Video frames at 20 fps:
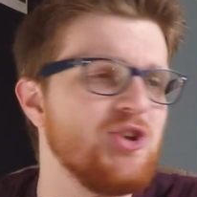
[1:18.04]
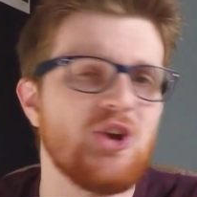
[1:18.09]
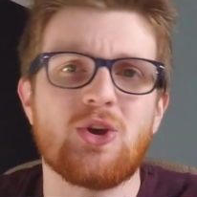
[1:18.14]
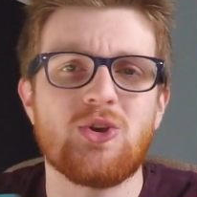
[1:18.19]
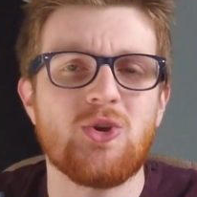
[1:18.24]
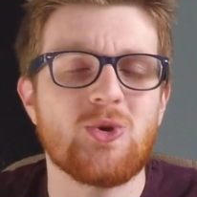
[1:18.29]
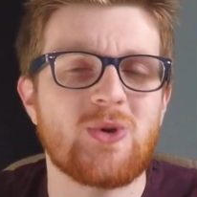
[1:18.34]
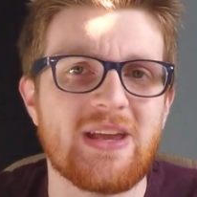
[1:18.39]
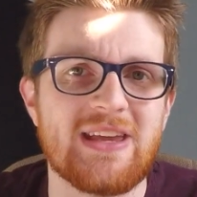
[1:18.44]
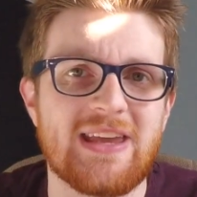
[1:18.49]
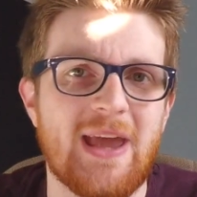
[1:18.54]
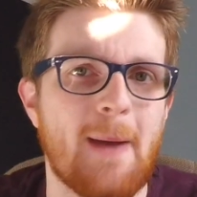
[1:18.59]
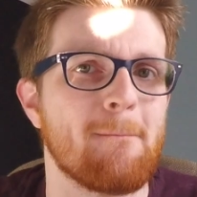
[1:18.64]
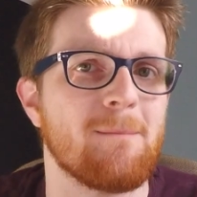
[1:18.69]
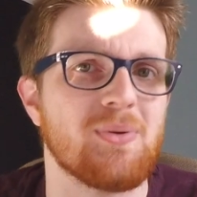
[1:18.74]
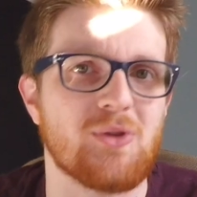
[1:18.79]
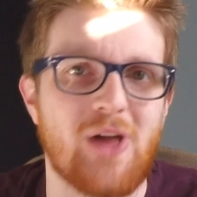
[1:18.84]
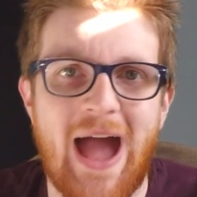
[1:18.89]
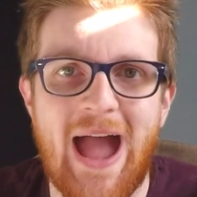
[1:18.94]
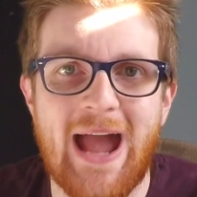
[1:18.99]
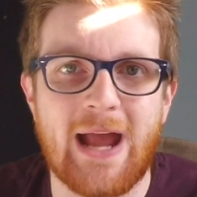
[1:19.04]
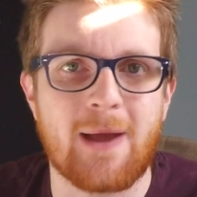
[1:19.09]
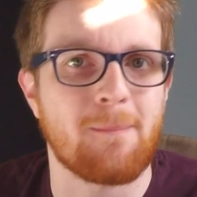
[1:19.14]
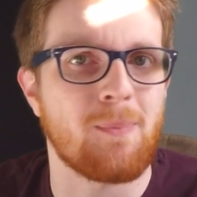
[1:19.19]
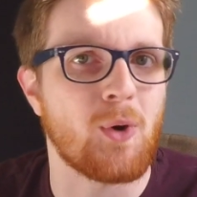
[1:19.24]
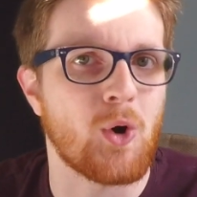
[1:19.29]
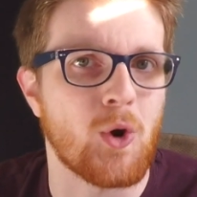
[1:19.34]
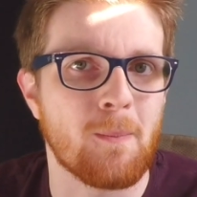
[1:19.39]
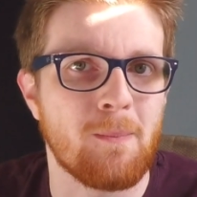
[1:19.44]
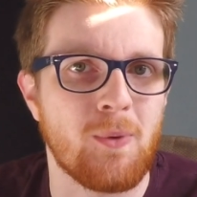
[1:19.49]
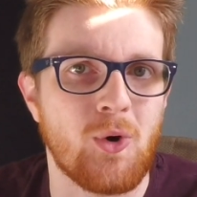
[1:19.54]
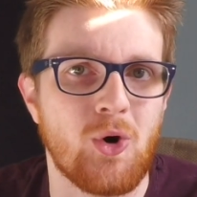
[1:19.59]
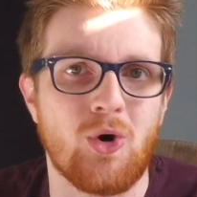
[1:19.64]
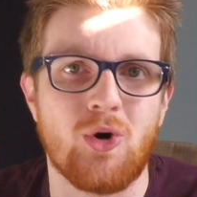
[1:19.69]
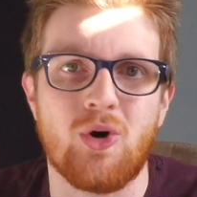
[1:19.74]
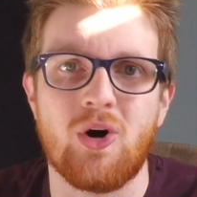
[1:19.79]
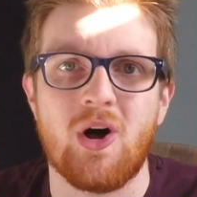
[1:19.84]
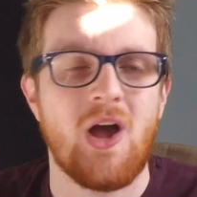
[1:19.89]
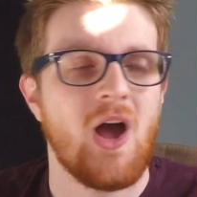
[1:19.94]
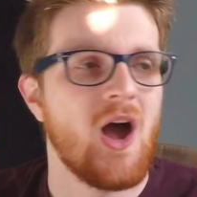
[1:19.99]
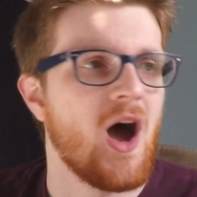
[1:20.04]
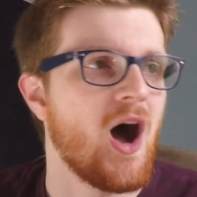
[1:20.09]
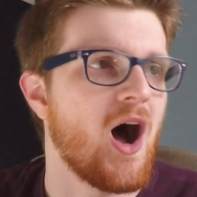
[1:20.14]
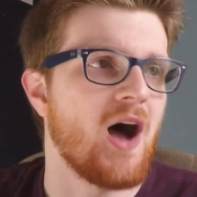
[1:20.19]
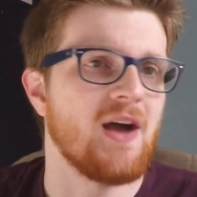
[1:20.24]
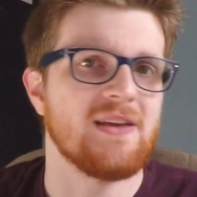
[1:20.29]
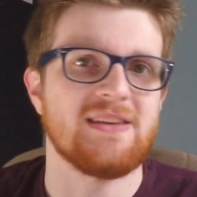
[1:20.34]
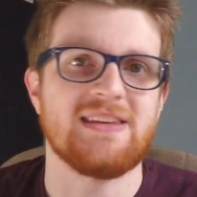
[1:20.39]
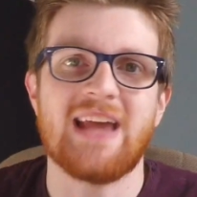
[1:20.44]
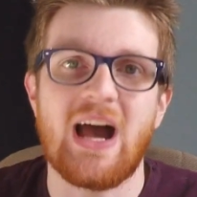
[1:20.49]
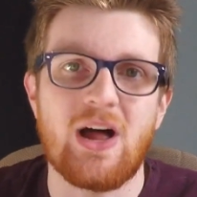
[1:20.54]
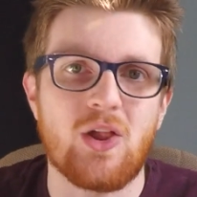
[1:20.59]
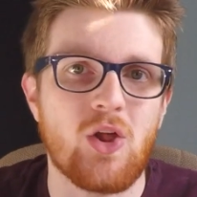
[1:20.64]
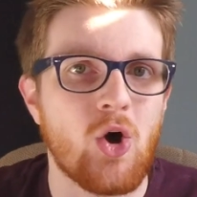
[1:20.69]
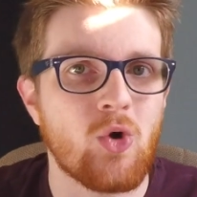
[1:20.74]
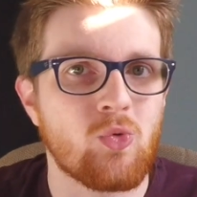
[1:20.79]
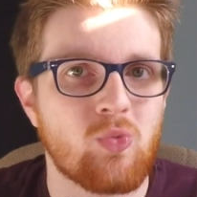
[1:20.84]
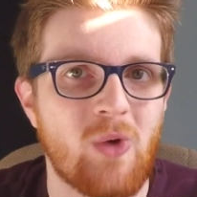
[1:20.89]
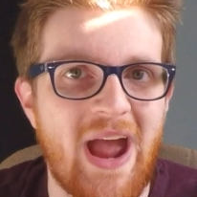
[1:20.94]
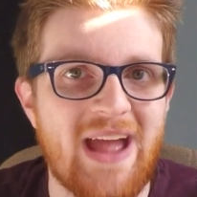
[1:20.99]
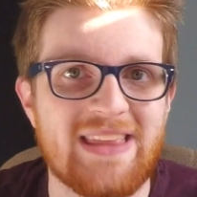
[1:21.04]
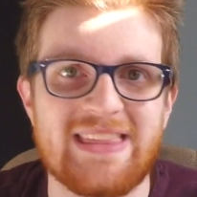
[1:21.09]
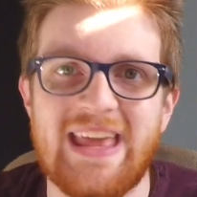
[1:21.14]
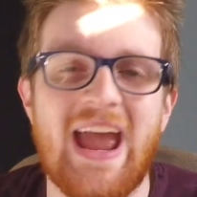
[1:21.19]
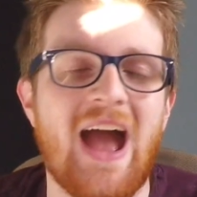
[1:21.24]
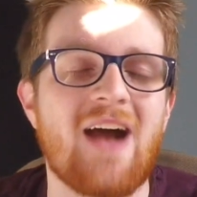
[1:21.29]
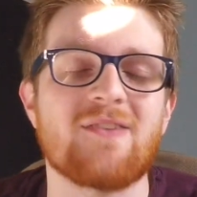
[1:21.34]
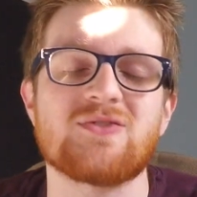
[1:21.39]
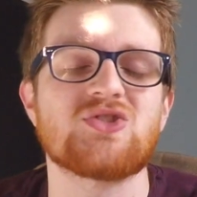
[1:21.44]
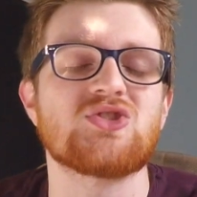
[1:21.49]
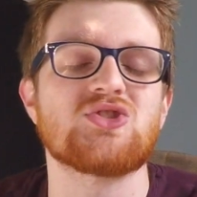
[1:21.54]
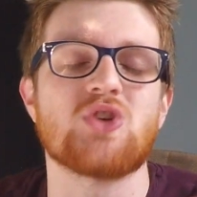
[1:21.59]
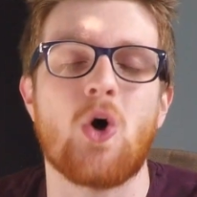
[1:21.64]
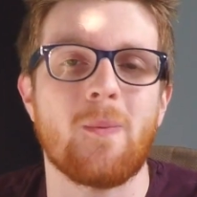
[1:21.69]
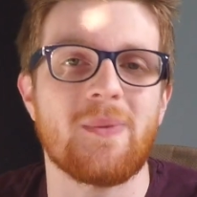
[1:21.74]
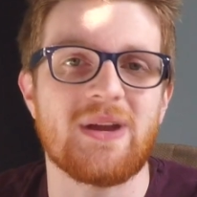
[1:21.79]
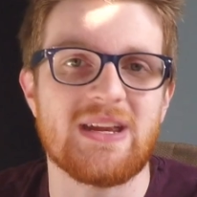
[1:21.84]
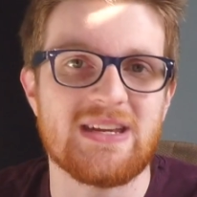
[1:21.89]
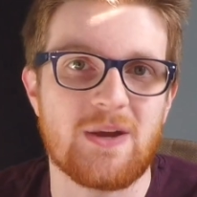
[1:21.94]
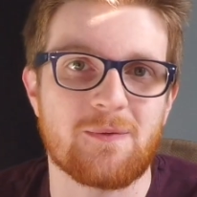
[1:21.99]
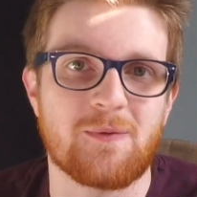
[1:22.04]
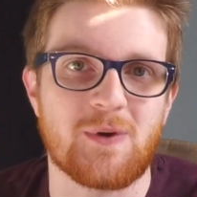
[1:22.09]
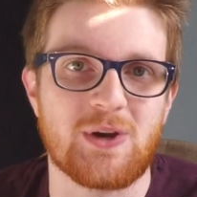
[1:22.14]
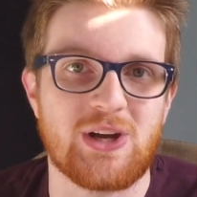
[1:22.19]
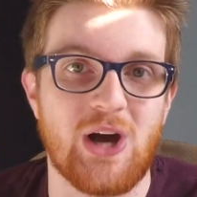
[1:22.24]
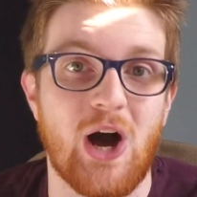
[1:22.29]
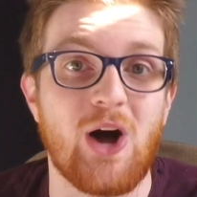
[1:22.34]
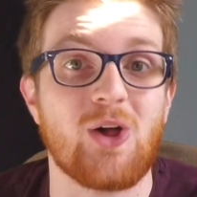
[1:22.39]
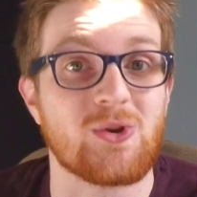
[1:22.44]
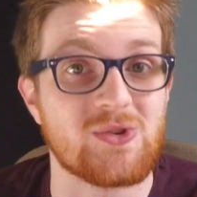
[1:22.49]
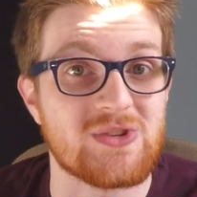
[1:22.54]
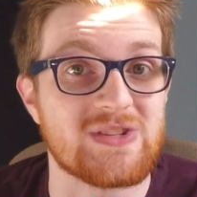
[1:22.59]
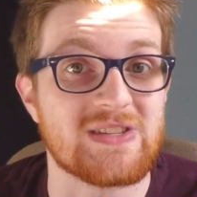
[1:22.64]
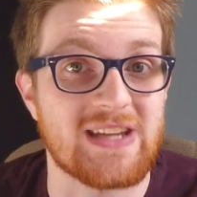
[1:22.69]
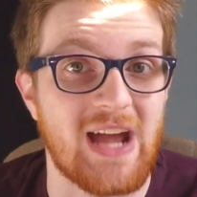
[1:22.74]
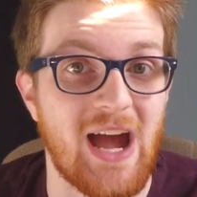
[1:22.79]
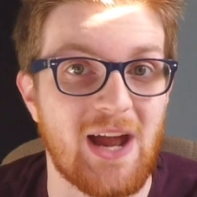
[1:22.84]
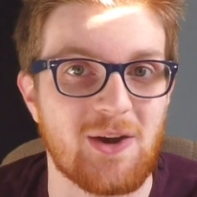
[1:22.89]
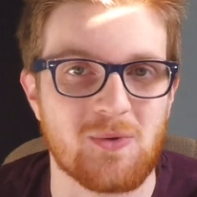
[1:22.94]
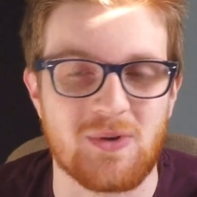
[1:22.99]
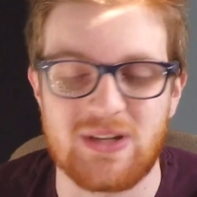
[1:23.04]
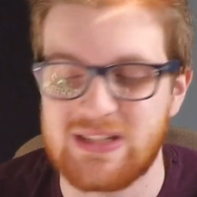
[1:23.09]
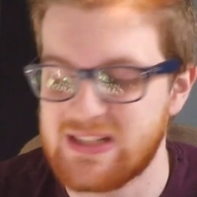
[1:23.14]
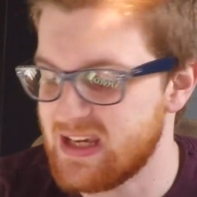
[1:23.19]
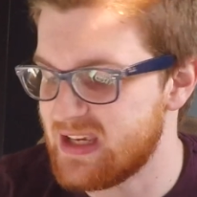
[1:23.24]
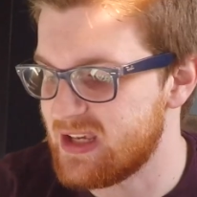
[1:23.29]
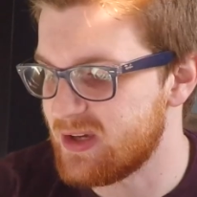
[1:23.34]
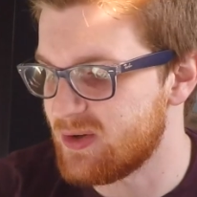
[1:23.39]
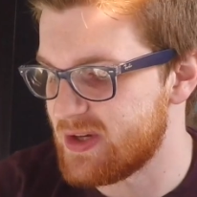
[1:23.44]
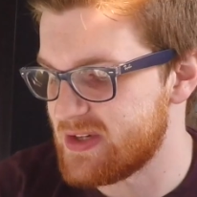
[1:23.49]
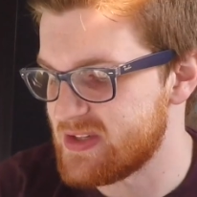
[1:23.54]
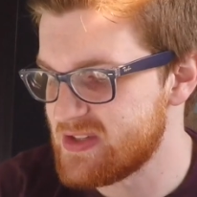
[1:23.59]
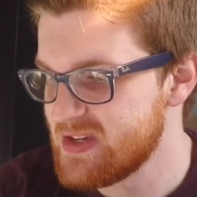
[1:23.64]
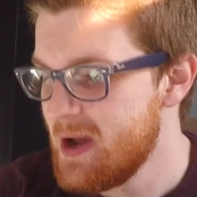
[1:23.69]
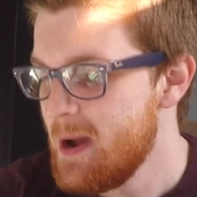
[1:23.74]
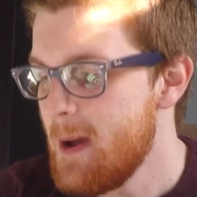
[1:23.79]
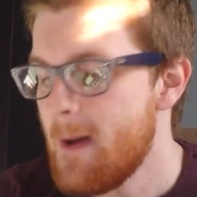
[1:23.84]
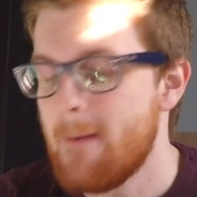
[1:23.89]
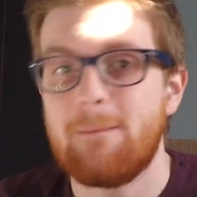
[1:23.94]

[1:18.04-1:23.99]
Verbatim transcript: you know, you can get black, purple, uh, yellow, red. They have so many different colors, it's kind of ridiculous.